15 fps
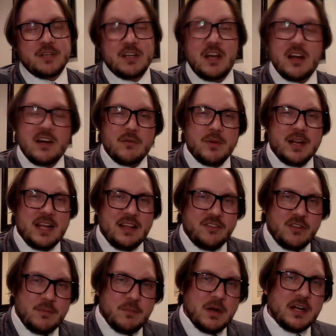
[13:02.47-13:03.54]
Not everybody has
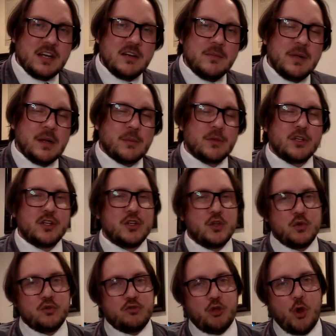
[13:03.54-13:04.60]
the money to be able to
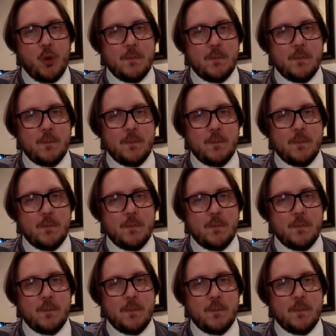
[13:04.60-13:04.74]
do so.